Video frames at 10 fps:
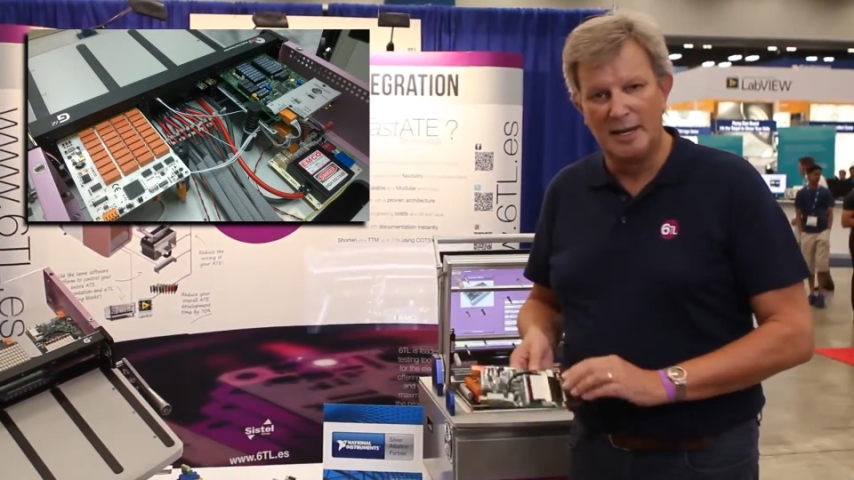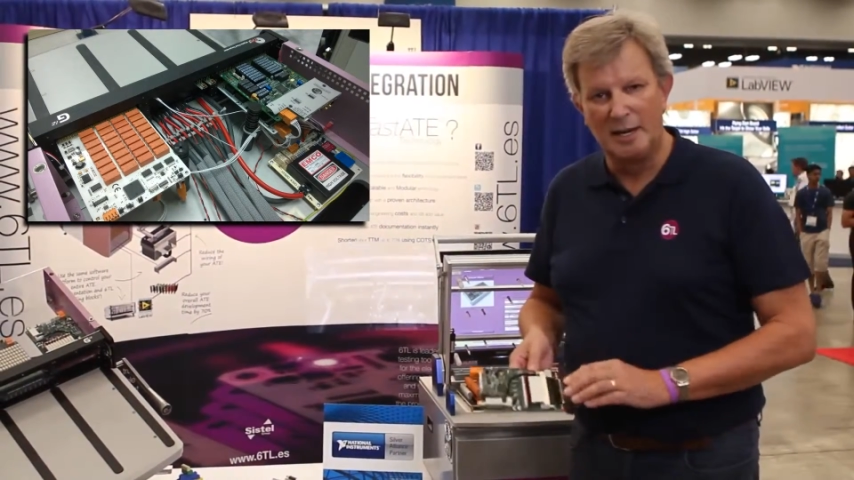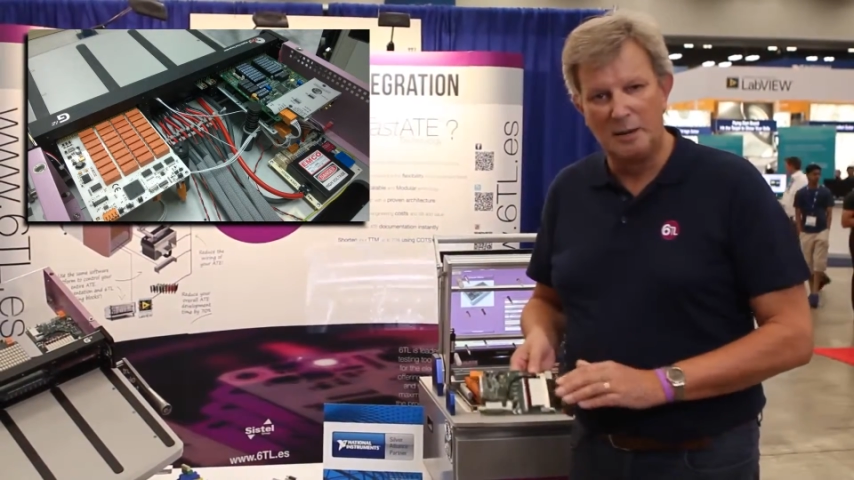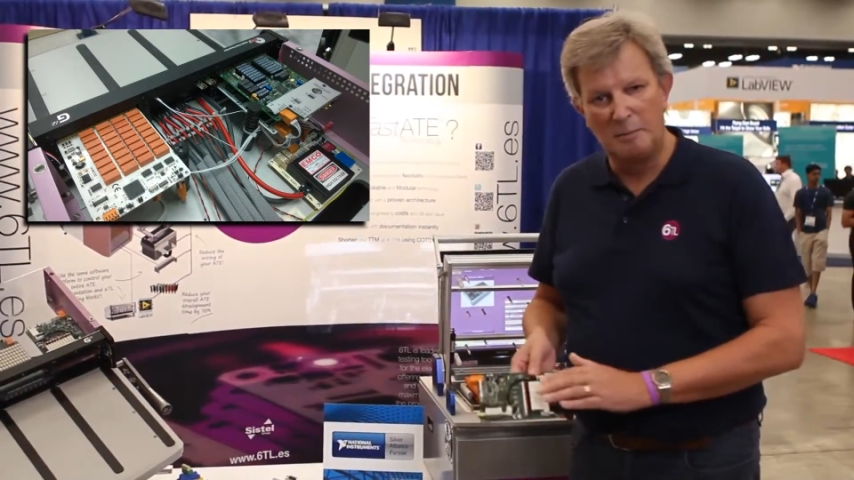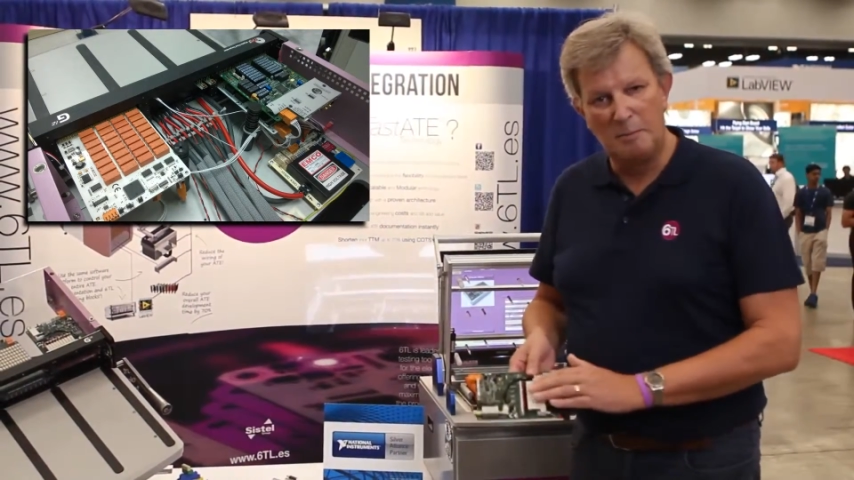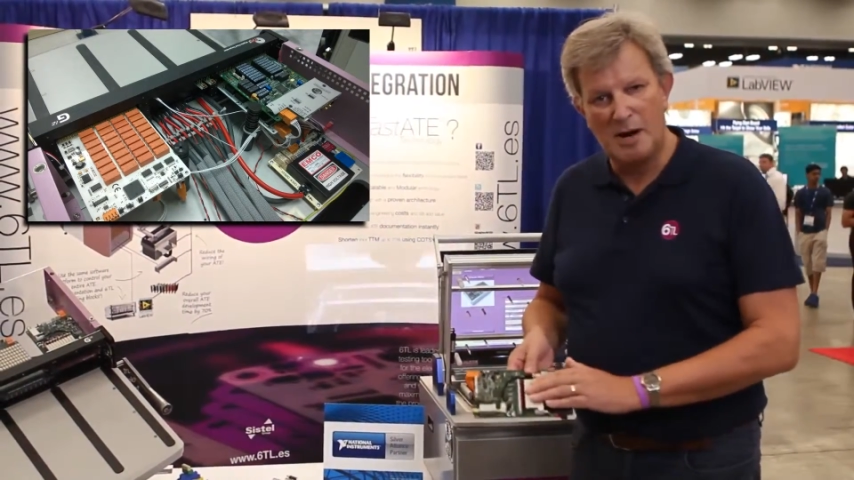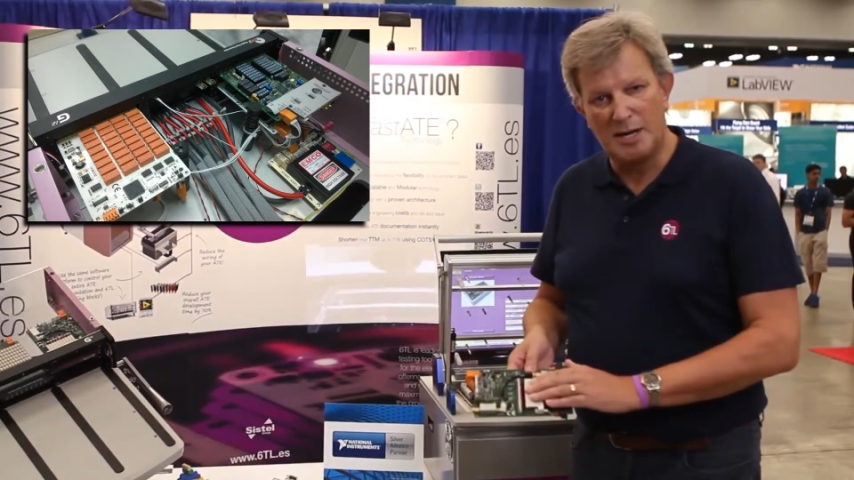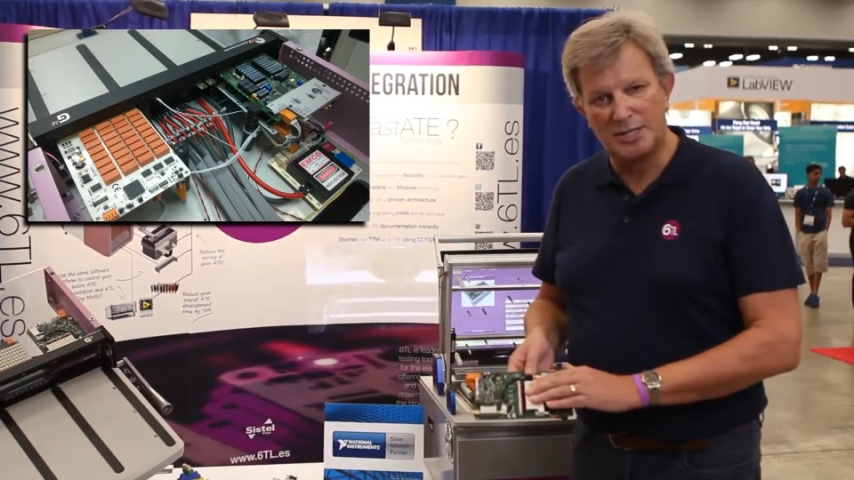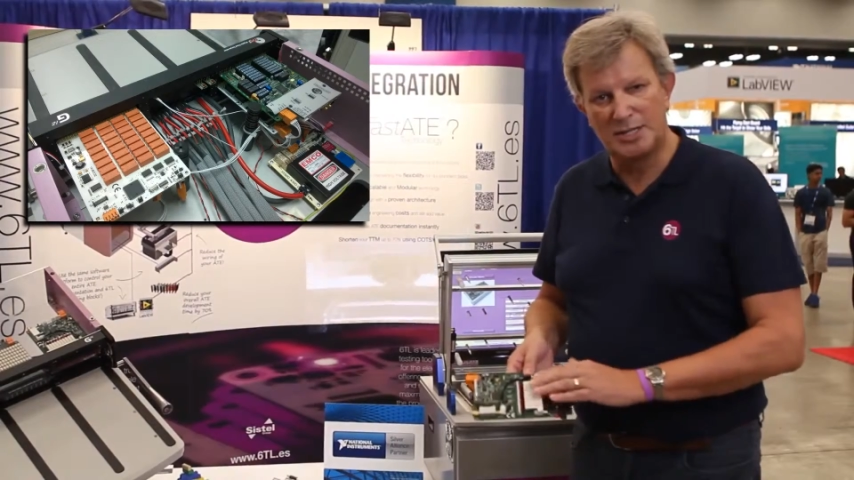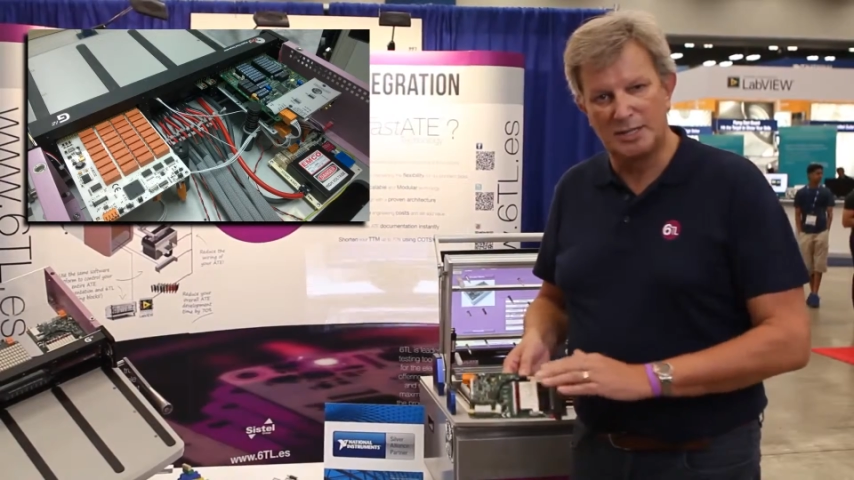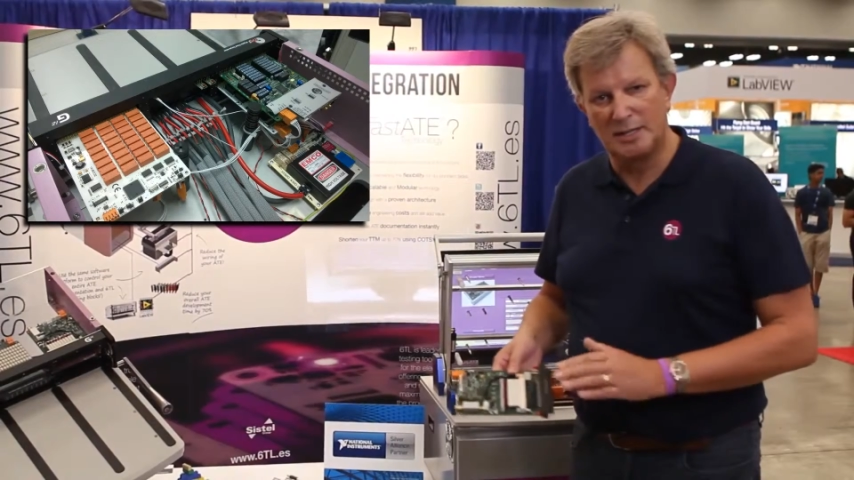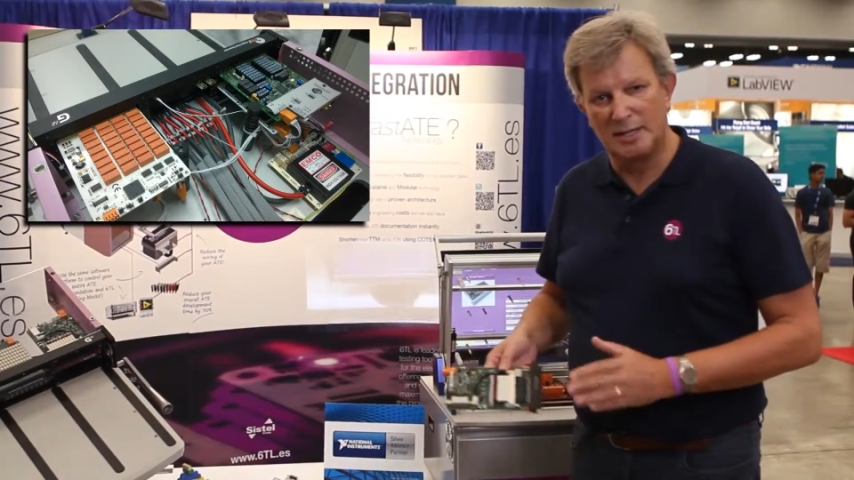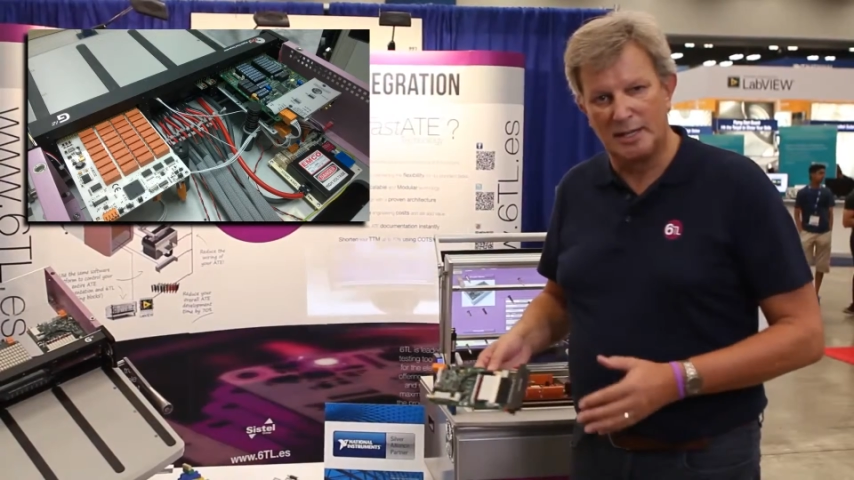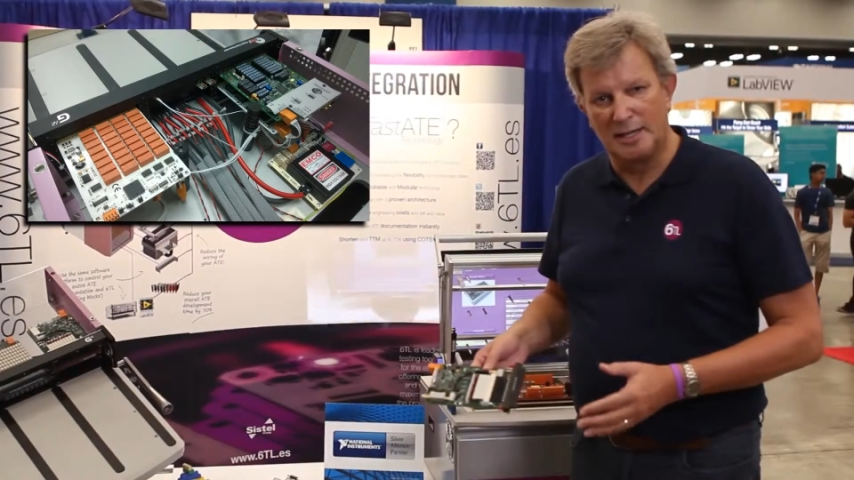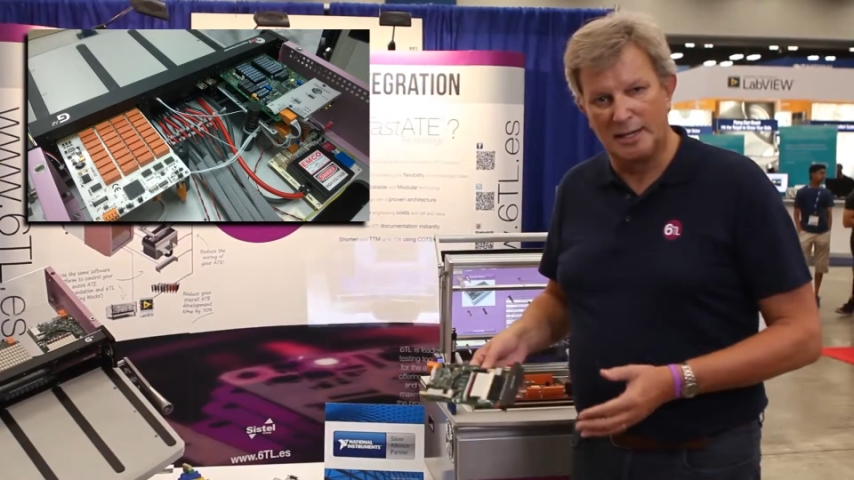uh, parts
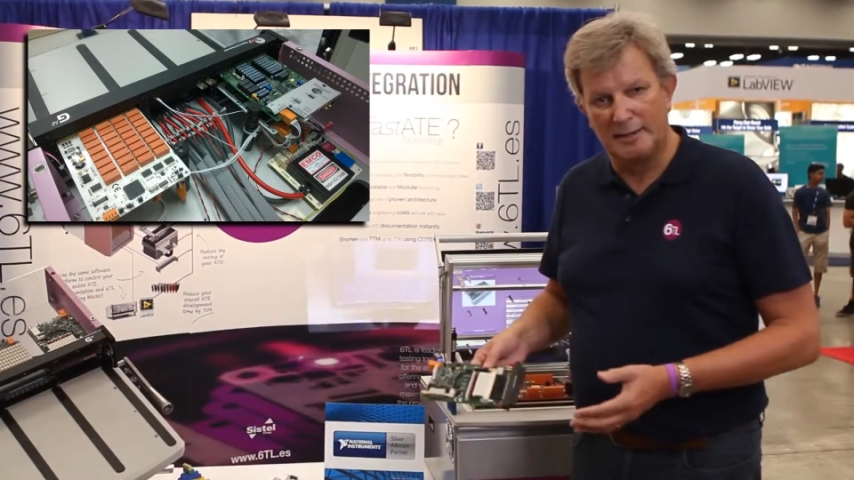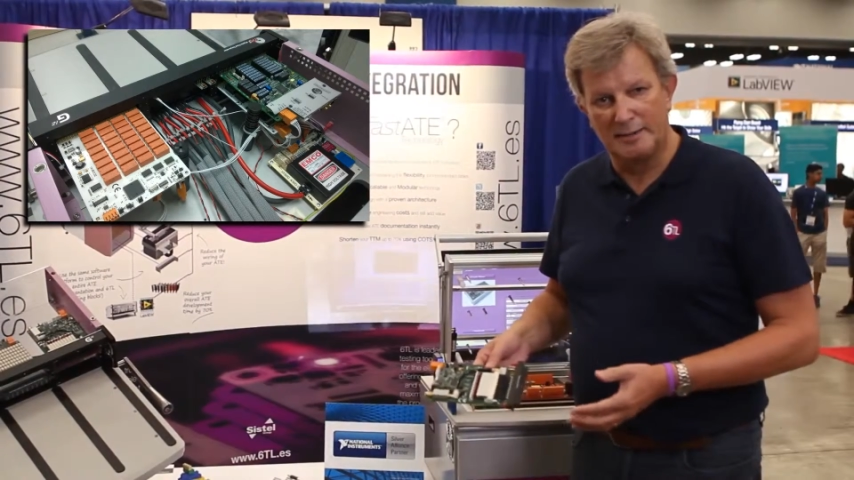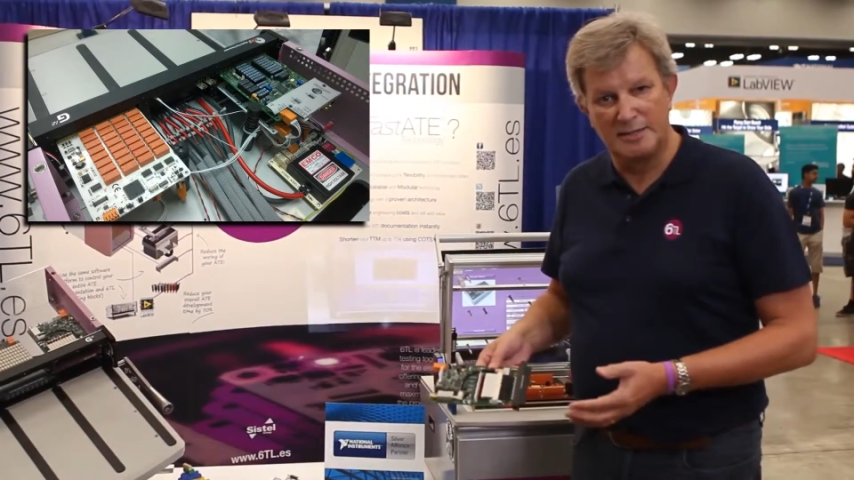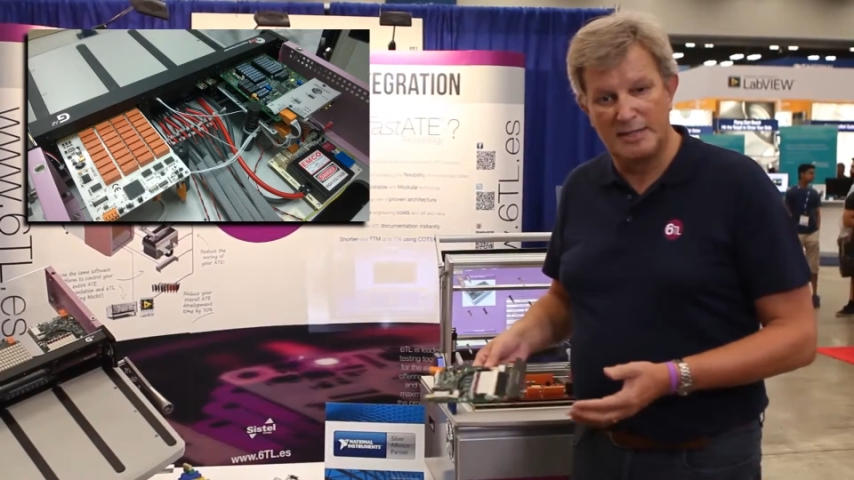uh,